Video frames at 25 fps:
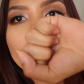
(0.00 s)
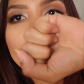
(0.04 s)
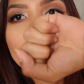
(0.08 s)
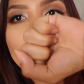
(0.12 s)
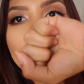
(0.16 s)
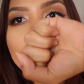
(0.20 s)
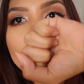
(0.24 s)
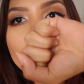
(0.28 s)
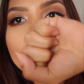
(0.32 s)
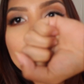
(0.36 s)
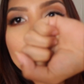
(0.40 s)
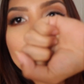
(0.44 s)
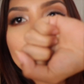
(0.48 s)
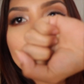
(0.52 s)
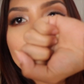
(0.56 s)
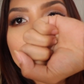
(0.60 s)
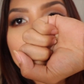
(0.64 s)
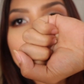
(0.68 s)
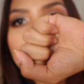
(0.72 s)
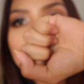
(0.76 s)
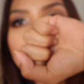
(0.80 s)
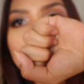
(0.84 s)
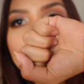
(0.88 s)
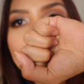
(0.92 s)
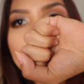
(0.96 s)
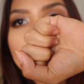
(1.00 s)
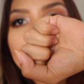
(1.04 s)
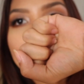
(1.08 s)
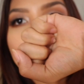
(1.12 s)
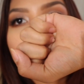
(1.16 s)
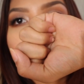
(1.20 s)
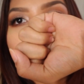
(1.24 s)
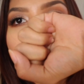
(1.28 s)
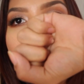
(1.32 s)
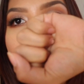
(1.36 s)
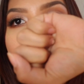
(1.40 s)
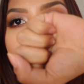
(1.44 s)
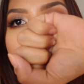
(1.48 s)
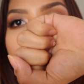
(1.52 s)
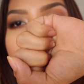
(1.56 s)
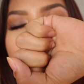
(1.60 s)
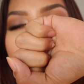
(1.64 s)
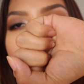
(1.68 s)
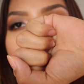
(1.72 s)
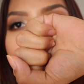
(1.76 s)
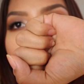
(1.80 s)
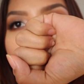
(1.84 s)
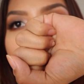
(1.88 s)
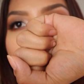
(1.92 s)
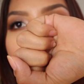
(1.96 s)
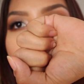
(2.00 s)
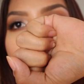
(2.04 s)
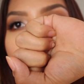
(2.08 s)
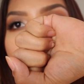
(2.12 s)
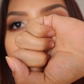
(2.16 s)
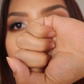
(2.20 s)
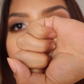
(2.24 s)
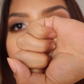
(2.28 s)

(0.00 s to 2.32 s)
that's the darkest, darkest,